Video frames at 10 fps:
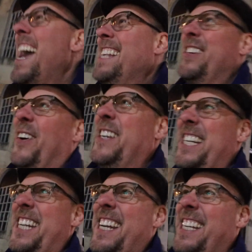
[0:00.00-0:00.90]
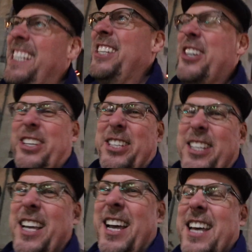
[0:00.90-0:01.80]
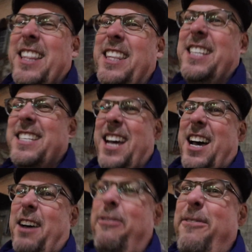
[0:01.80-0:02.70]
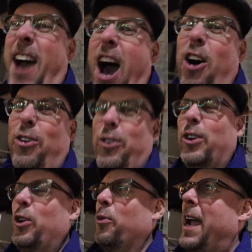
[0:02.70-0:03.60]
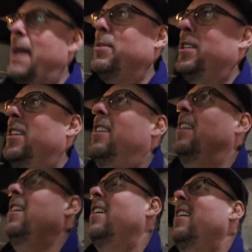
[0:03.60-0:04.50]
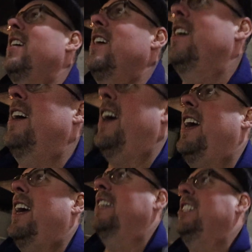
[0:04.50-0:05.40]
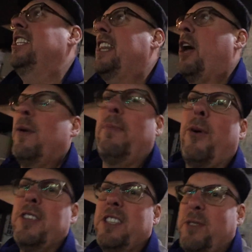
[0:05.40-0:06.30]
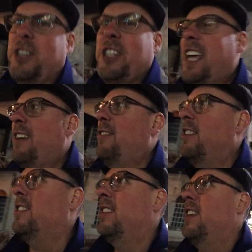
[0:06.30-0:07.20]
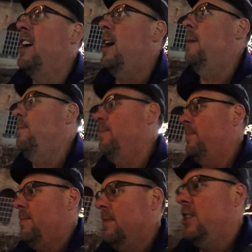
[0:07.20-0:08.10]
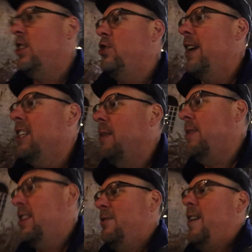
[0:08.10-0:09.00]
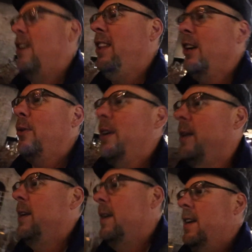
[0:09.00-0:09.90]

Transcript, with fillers: And so what she did is she took this uh, foul grapes, and she thought that would poison him, so she gave it, um, she drank some of this foul liquid